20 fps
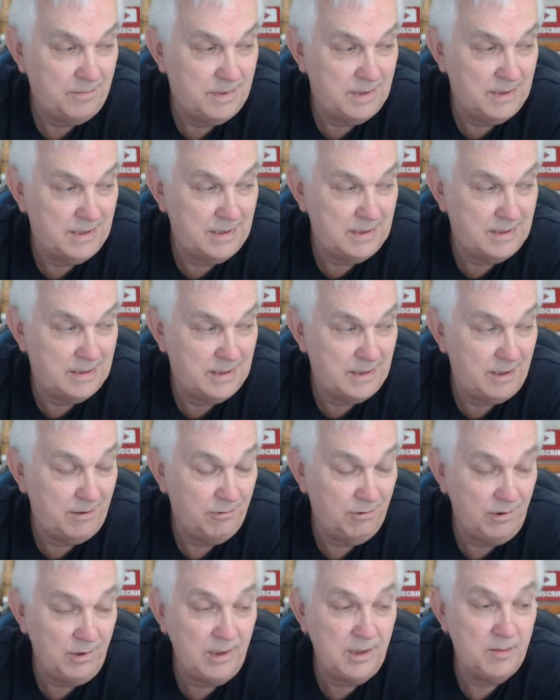But
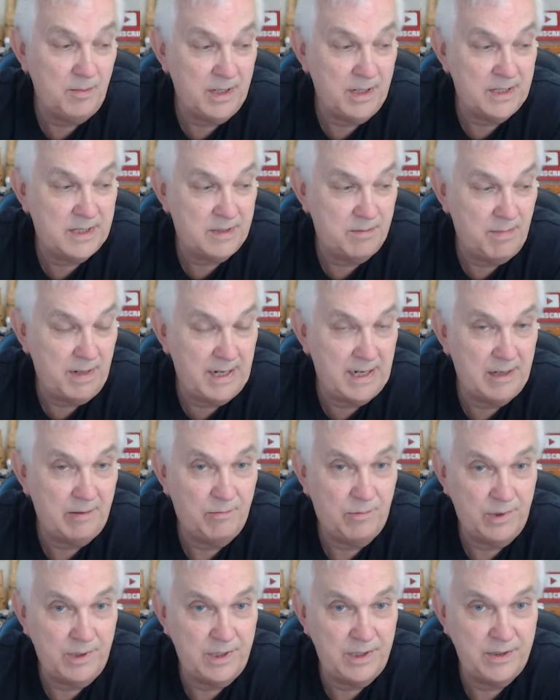it really makes you
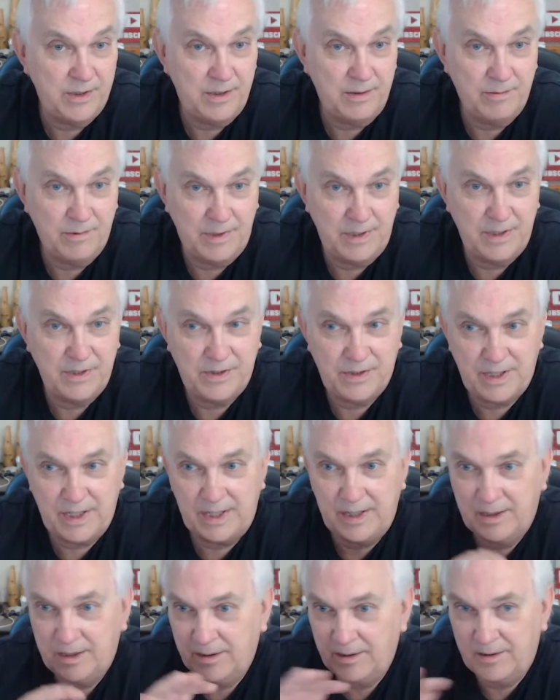mad when you
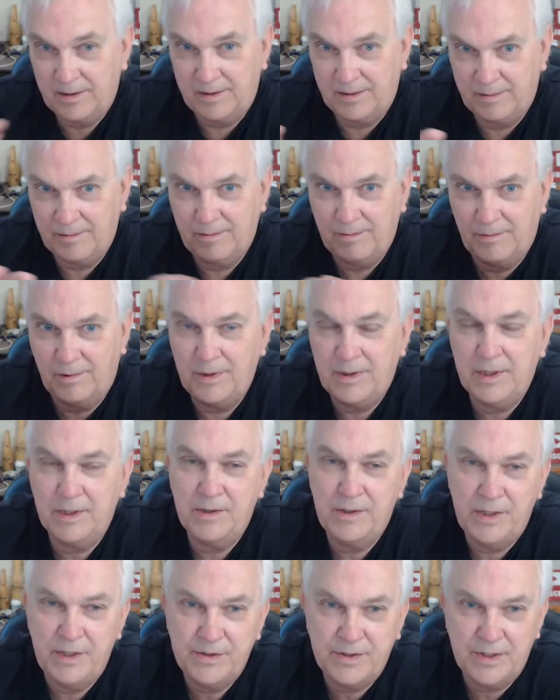see what
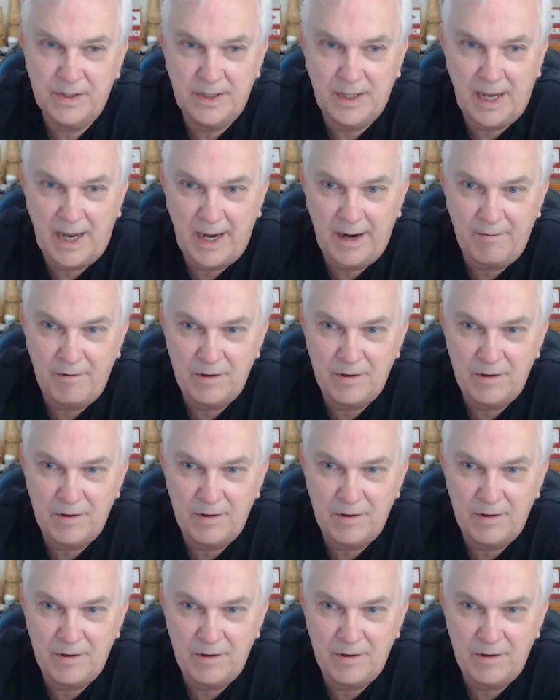they're using to